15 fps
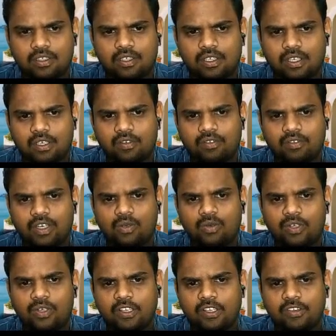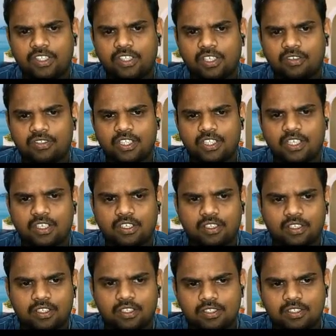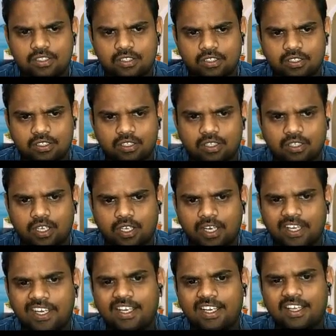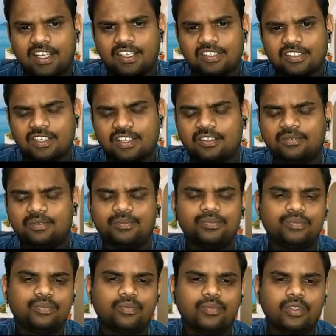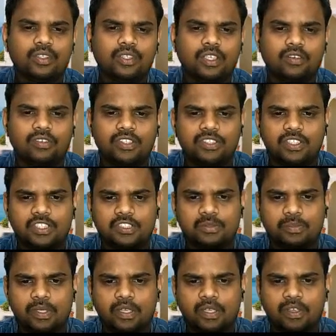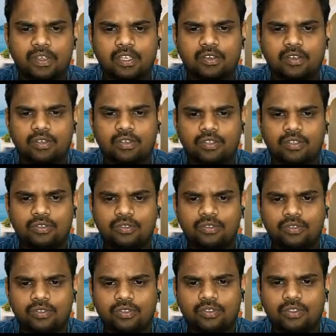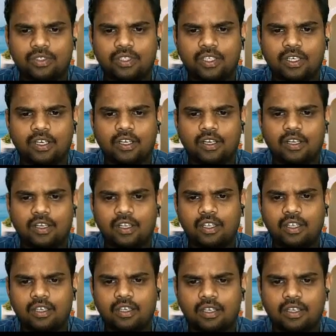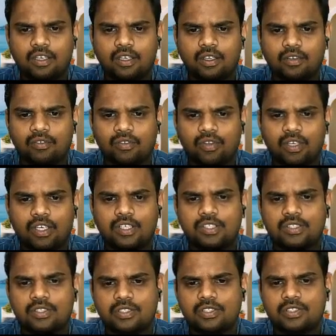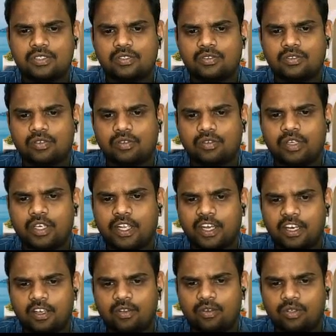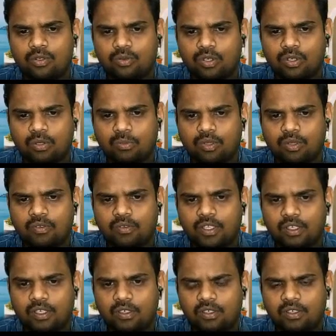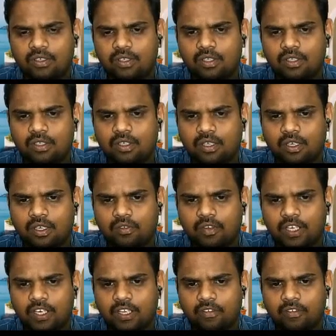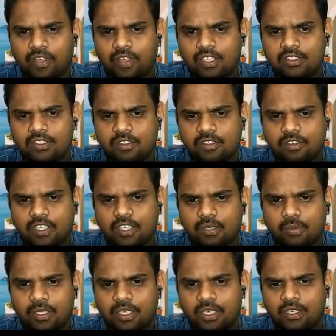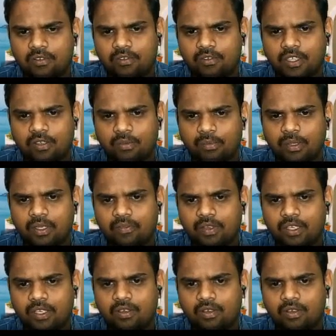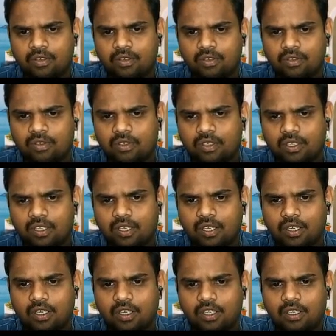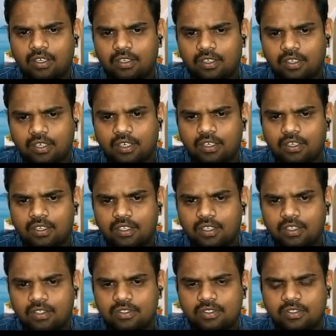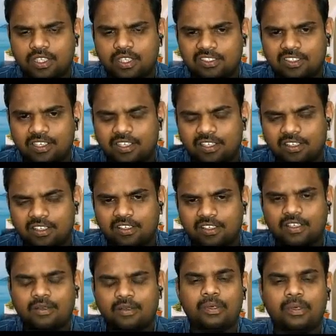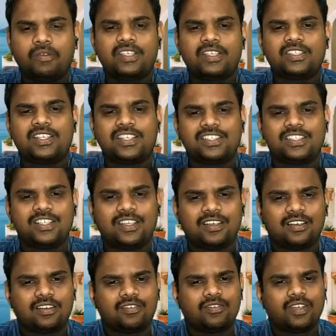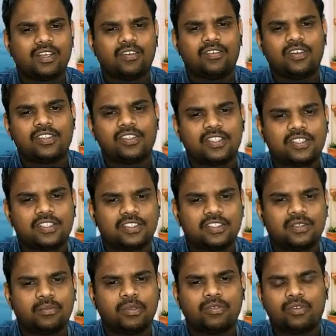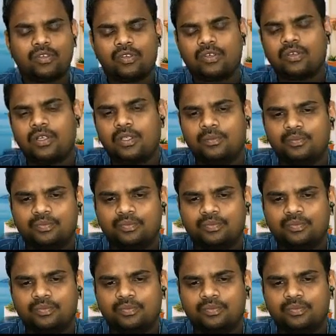and well-known equation of state is ideal gas law, that which says PV equal to nRT for when n equal to 1 mole we have, or when V is divided by n we have PV equal to RT, right? So actually in the previous lecture we have discussed before,